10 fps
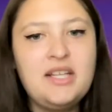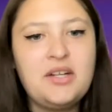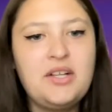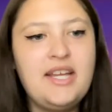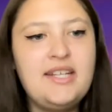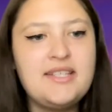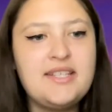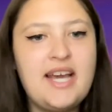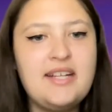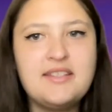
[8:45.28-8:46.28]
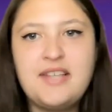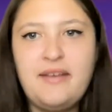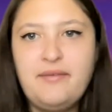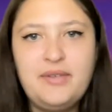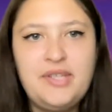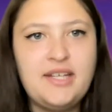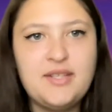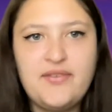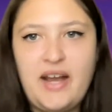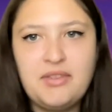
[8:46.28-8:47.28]
little hint that Sifo
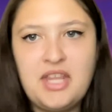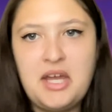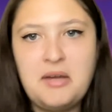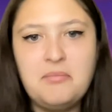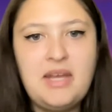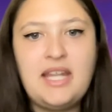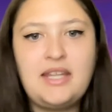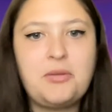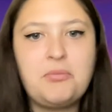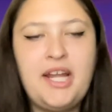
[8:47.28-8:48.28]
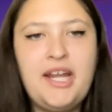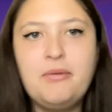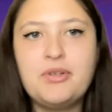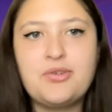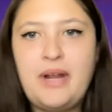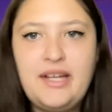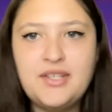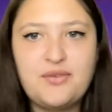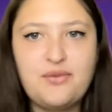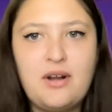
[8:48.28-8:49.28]
Dyas found them and that their planet was
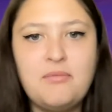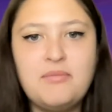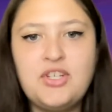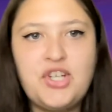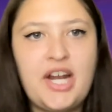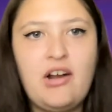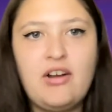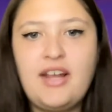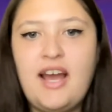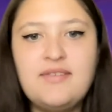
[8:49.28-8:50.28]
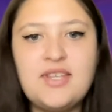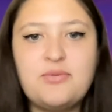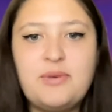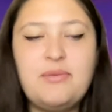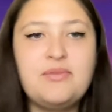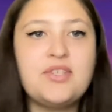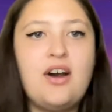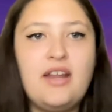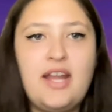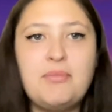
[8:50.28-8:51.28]
erased from the Jedi archives, as we
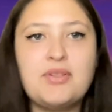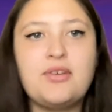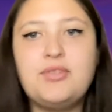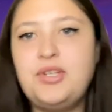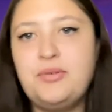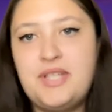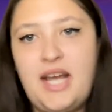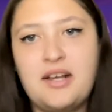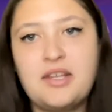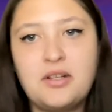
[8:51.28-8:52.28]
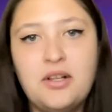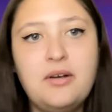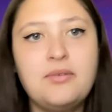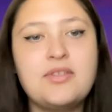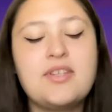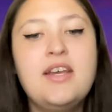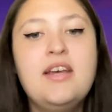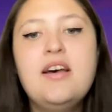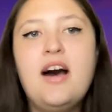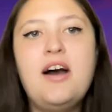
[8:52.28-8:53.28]
saw in Episode 2, Attack of the Clones.
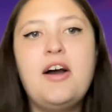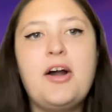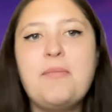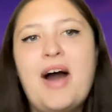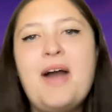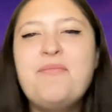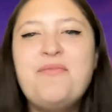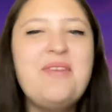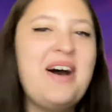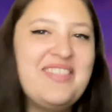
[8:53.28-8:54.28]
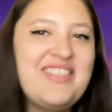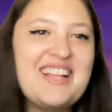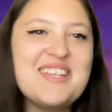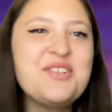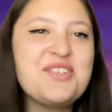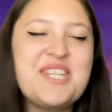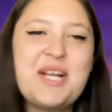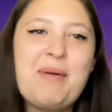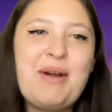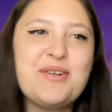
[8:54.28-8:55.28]
That's
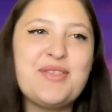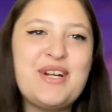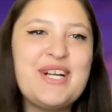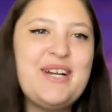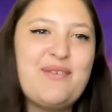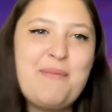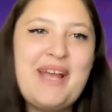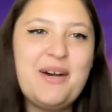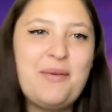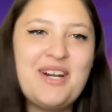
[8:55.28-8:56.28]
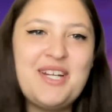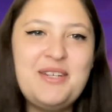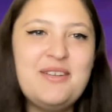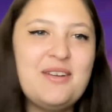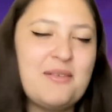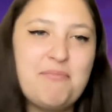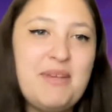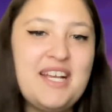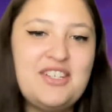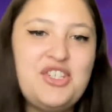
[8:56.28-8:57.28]
interesting about your theory of Omega wanting or
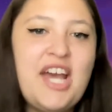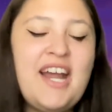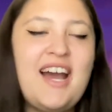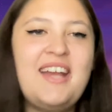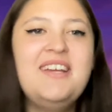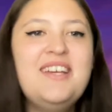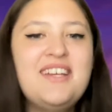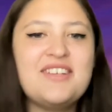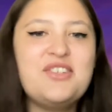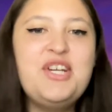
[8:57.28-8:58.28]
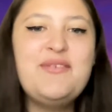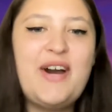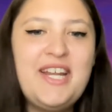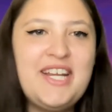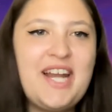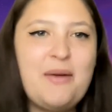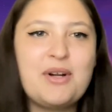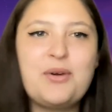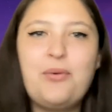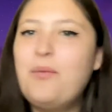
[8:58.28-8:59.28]
being a Jedi, because Giovanni and I
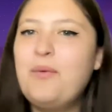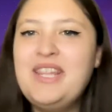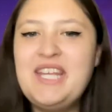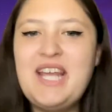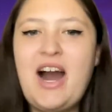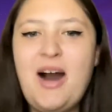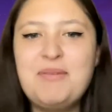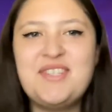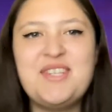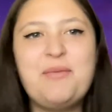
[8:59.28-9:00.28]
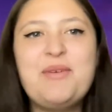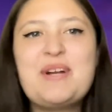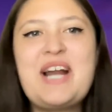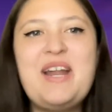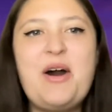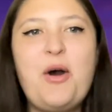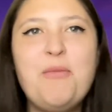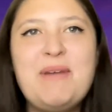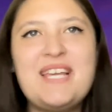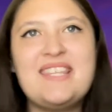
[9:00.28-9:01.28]
were in the opposite. We were kind of
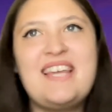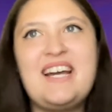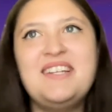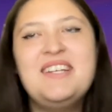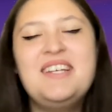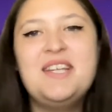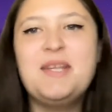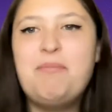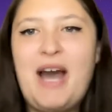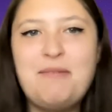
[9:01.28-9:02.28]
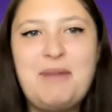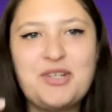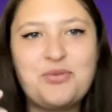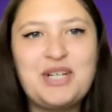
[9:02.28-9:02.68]
hoping that the Bad Batch would